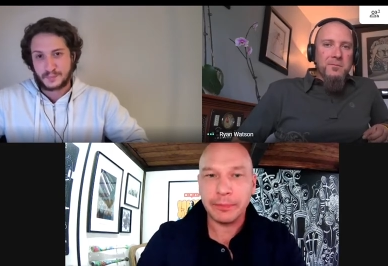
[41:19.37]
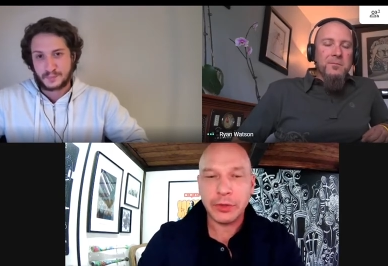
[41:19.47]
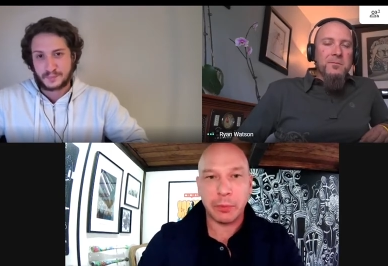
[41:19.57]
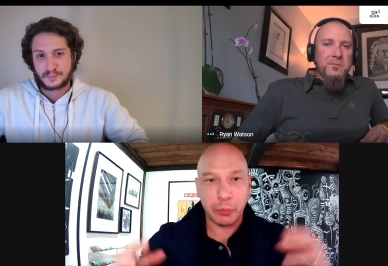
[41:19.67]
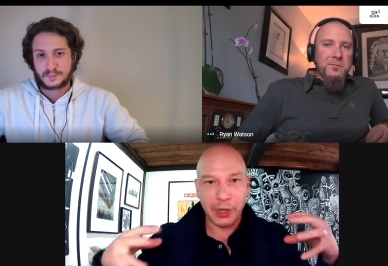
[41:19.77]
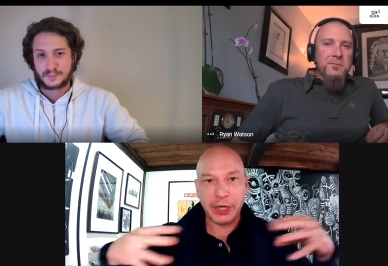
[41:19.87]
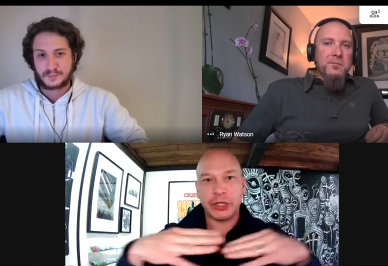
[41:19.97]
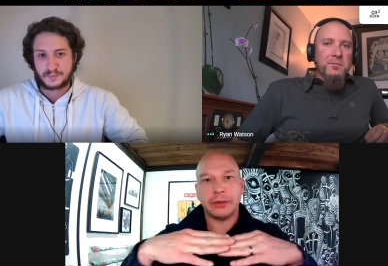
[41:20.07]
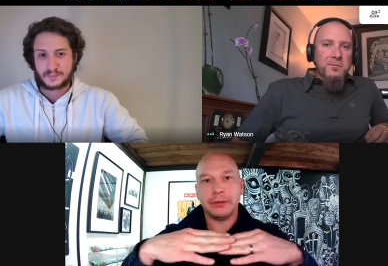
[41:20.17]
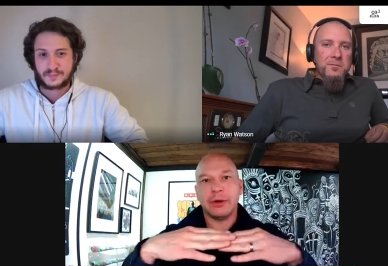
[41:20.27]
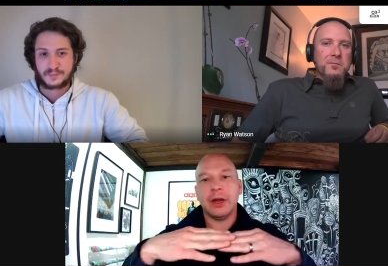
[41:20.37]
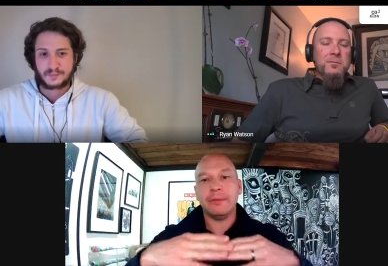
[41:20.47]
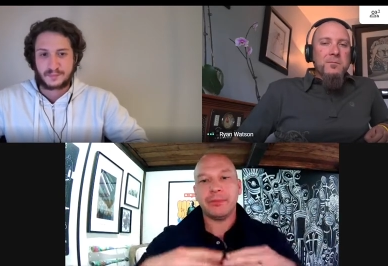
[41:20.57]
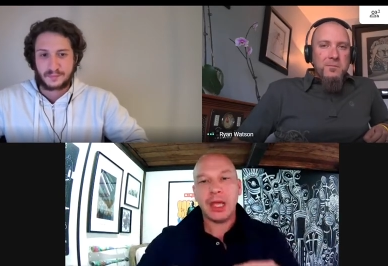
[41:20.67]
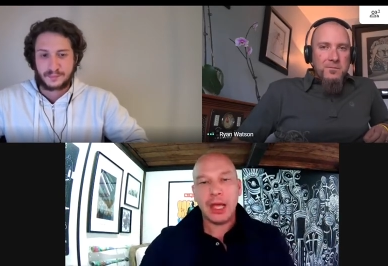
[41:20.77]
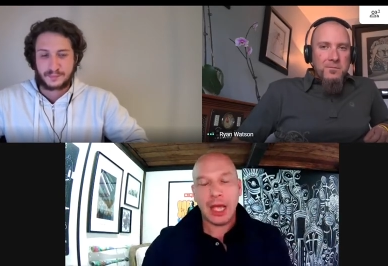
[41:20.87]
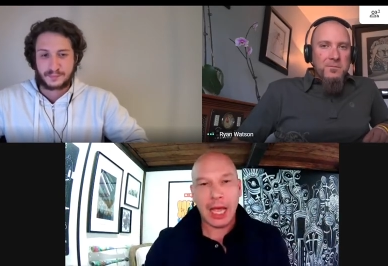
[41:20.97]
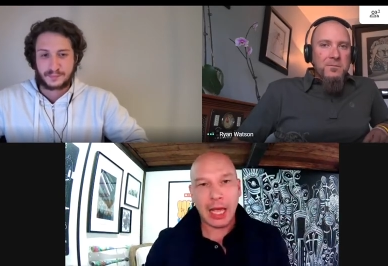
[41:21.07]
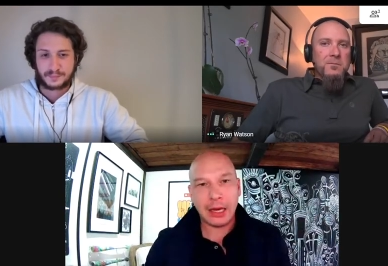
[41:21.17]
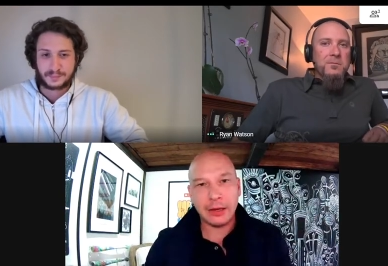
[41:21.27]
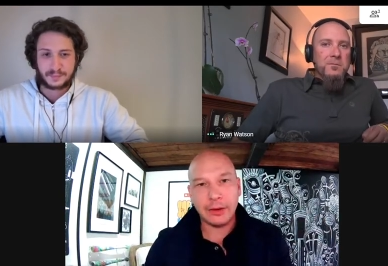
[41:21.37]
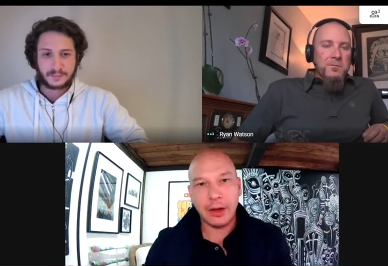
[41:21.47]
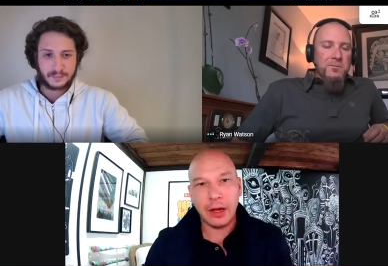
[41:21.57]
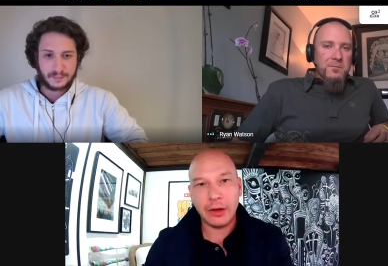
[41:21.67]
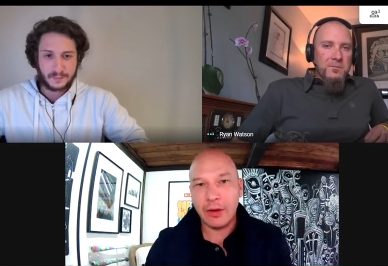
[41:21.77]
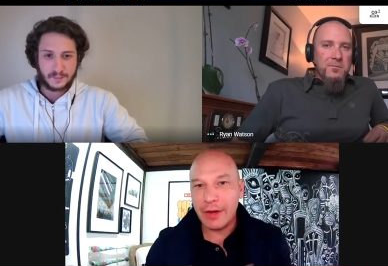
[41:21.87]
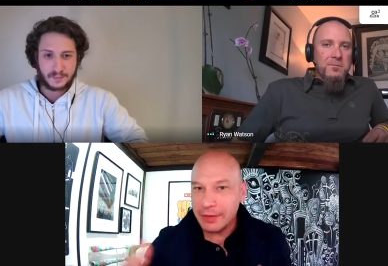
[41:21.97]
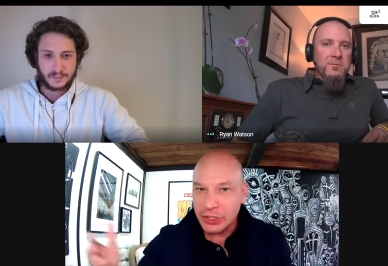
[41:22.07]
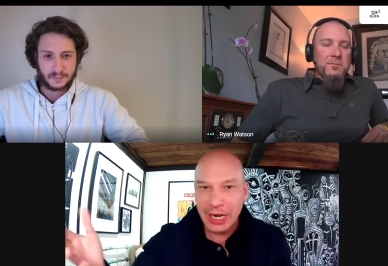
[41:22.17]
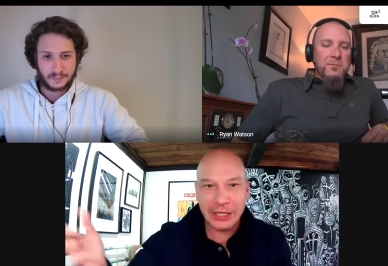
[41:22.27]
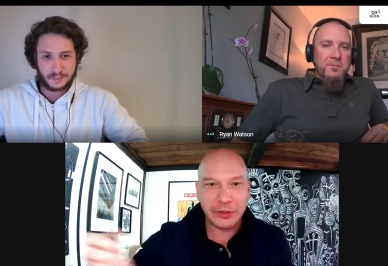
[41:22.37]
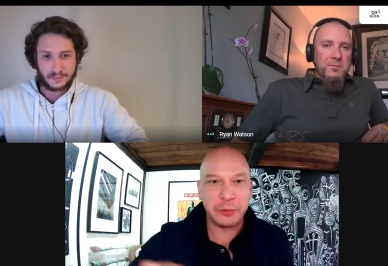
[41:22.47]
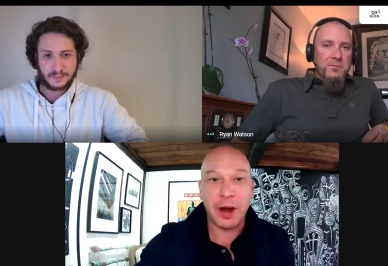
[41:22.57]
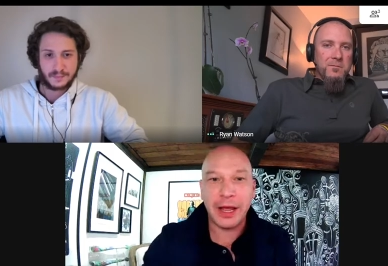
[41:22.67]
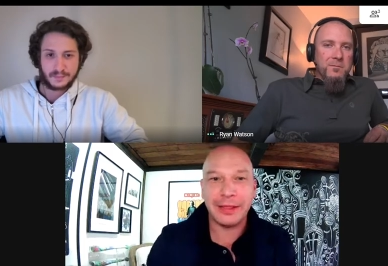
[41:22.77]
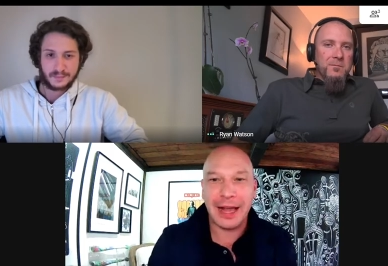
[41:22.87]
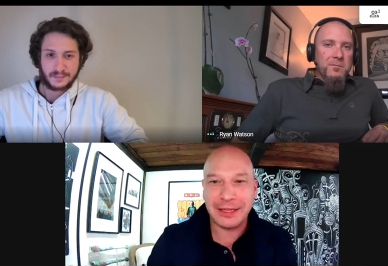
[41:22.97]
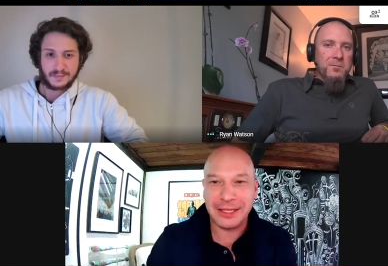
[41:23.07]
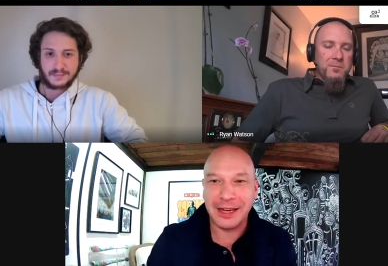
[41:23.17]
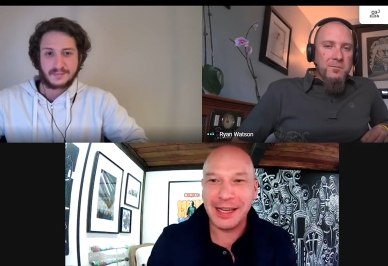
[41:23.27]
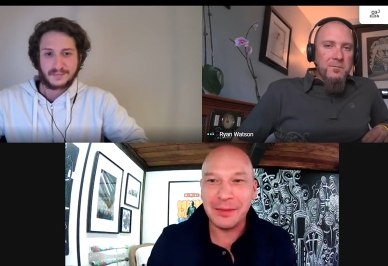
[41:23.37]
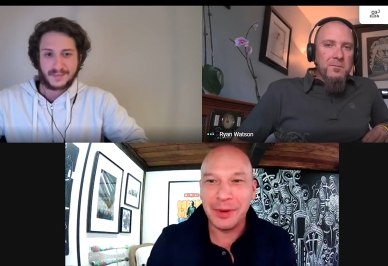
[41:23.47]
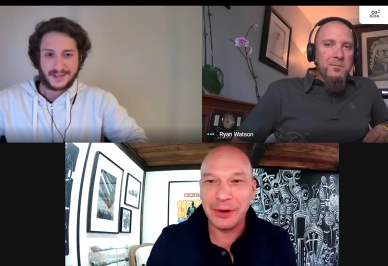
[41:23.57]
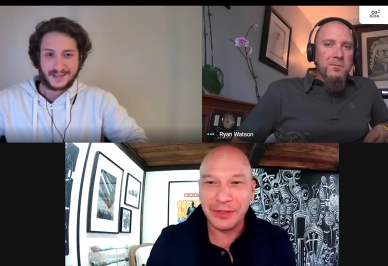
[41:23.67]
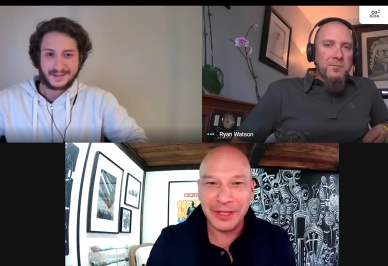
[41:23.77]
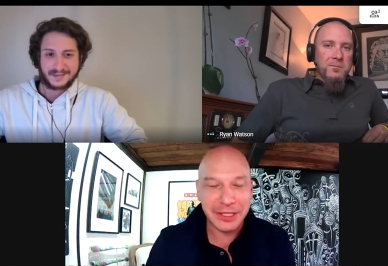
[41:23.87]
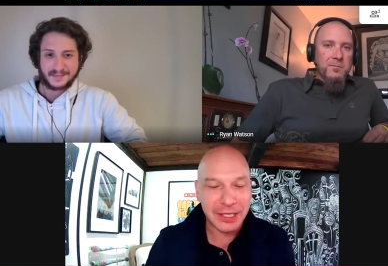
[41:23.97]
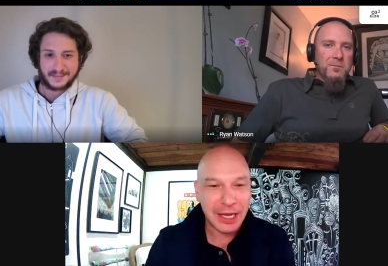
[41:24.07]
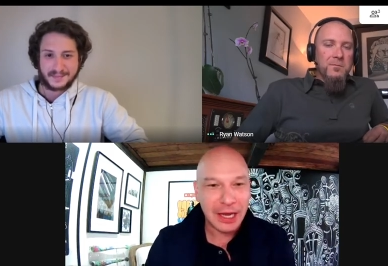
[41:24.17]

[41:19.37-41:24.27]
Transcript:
Speaker 1: to bridge, right? And you know, having chats with Ryan last night about this.